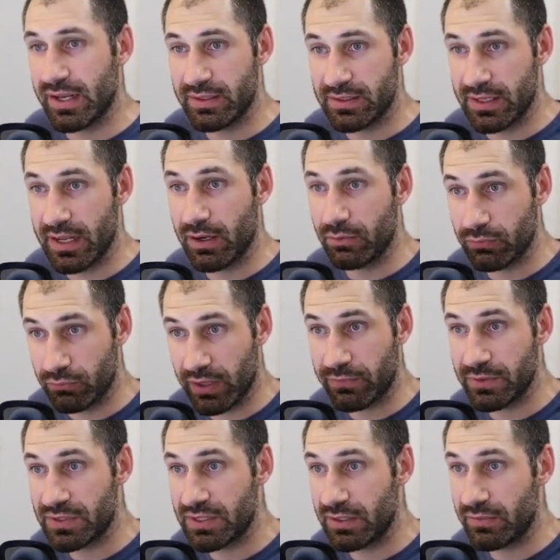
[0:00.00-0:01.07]
it's now
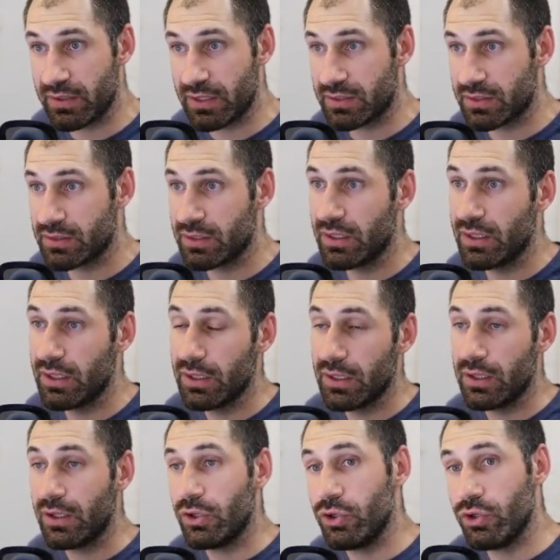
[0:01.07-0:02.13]
referencing this
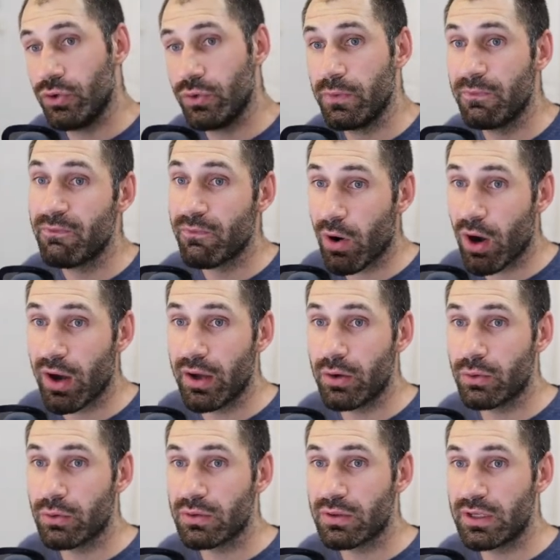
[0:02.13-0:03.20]
new
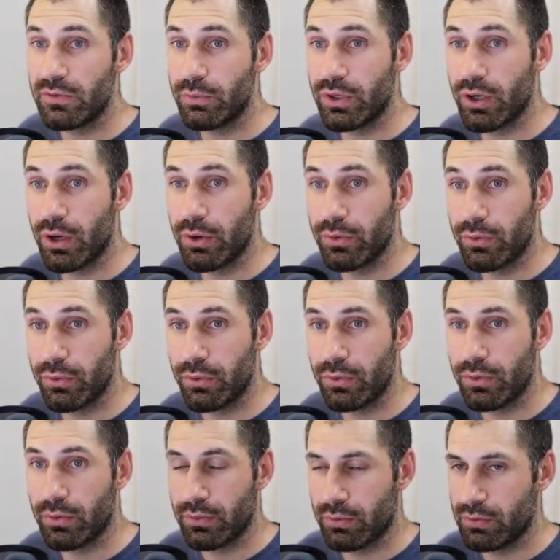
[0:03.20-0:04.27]
file. If we go to,
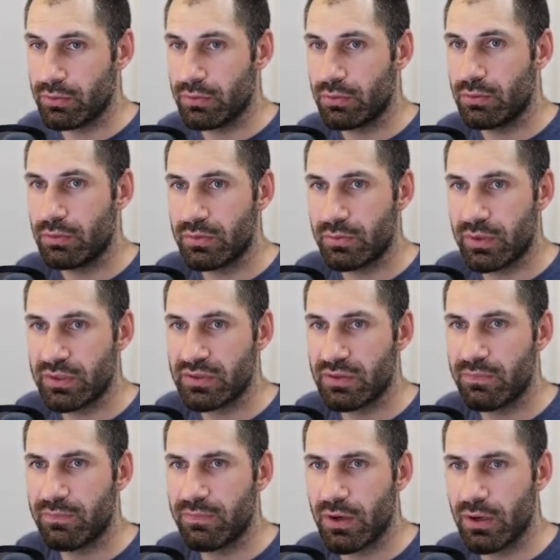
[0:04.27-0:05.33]
what is it,
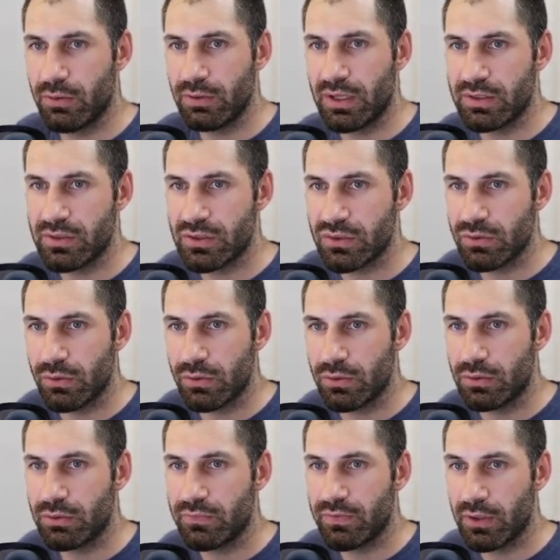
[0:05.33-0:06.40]
file
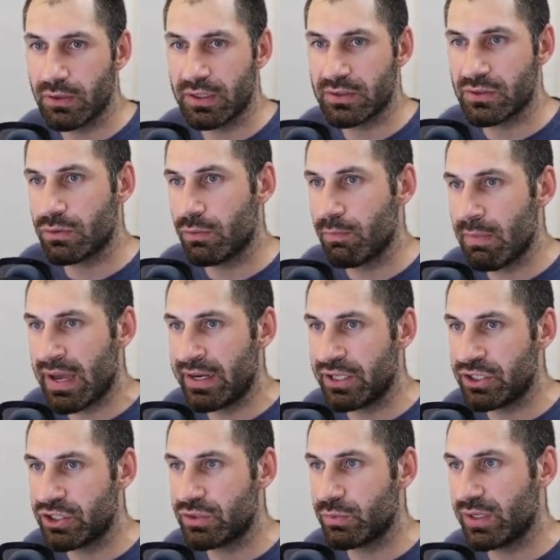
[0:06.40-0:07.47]
underscore, file underscore
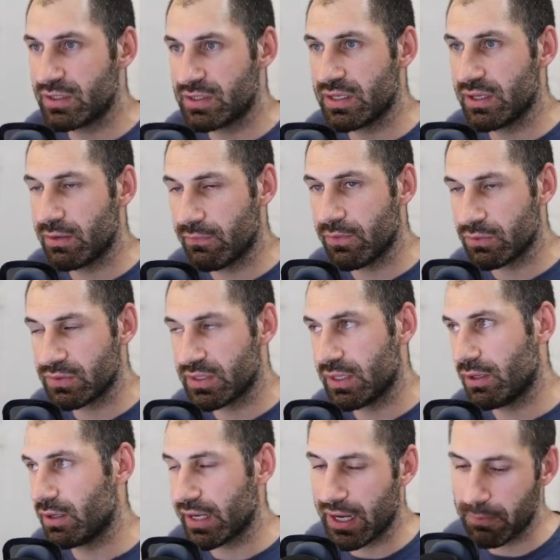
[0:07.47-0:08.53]
managed, we can see the files
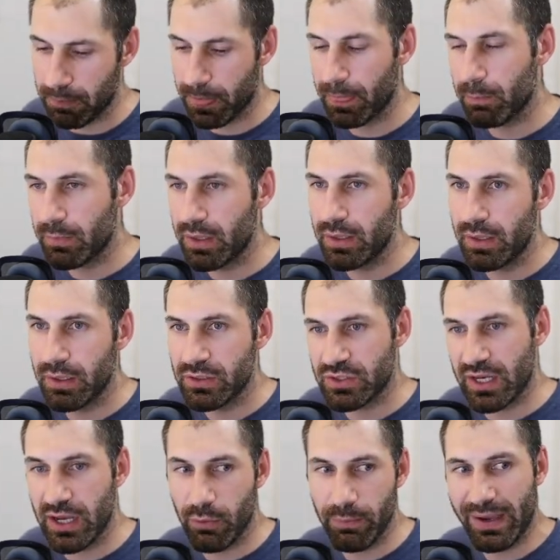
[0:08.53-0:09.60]
there. Okay, so
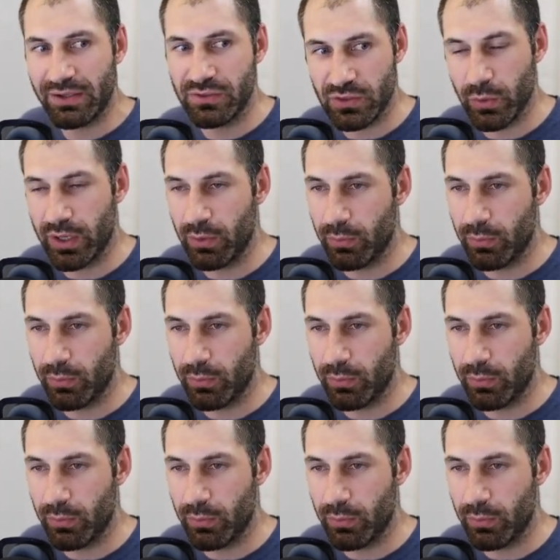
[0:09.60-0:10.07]
now we're back to square